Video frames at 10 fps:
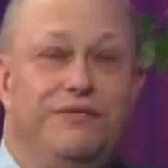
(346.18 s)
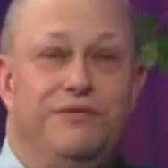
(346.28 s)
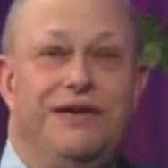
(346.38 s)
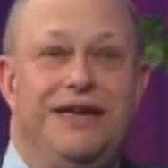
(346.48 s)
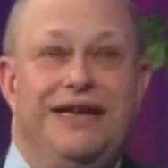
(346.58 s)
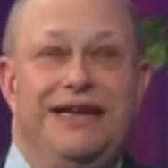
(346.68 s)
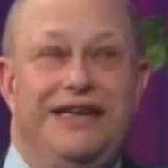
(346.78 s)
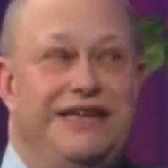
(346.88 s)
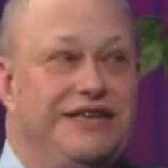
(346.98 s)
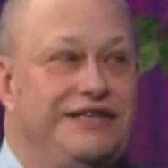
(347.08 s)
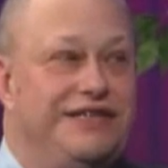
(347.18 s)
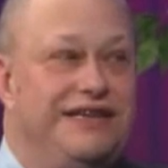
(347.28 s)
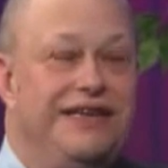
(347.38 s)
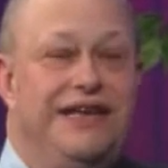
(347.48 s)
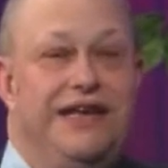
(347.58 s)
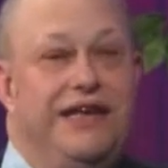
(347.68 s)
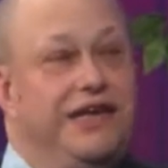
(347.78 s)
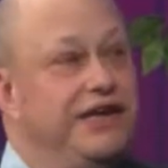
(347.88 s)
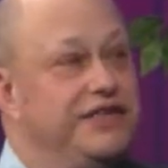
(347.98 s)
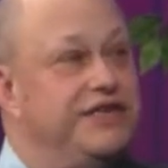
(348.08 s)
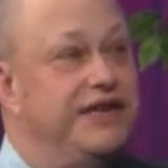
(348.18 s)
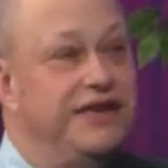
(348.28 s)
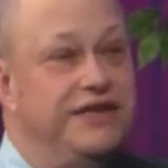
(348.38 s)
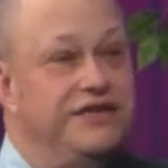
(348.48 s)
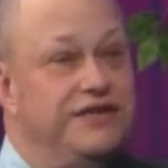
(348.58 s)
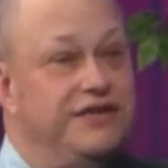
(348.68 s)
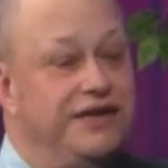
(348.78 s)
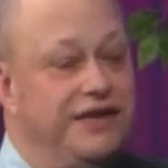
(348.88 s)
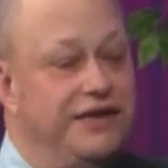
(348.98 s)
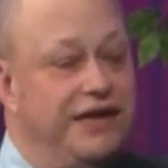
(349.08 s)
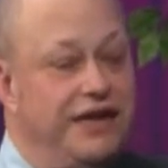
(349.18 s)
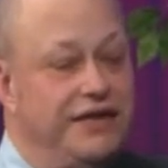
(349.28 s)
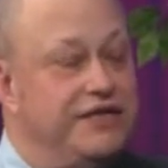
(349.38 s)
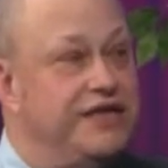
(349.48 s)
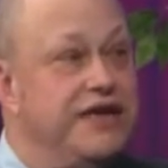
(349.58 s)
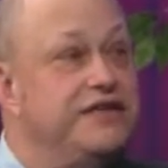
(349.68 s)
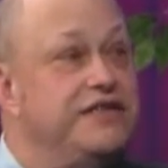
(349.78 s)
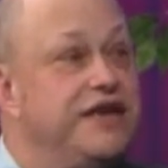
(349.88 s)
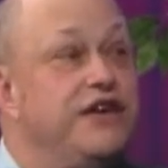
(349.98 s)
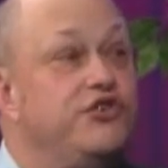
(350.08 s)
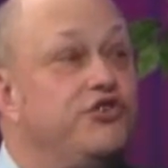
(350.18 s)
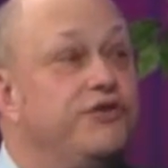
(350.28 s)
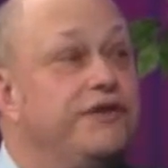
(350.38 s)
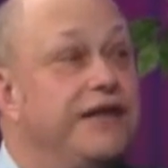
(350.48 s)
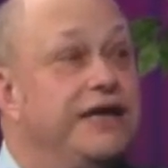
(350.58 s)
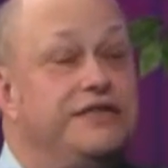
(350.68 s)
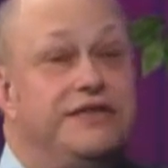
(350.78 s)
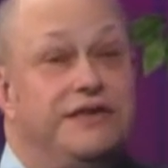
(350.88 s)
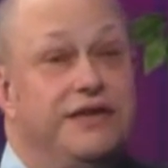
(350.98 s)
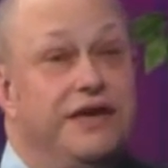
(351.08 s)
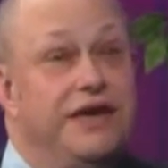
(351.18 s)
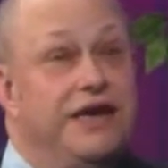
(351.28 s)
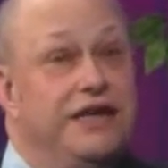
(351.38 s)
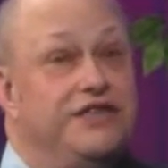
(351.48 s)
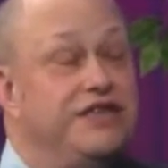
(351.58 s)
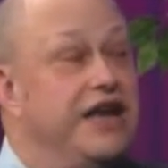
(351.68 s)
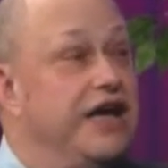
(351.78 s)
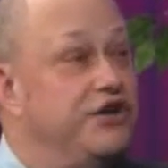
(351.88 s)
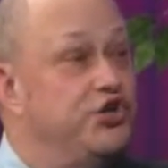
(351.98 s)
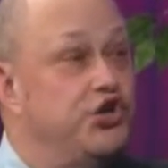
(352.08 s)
It really is. It's a sensation. It's not a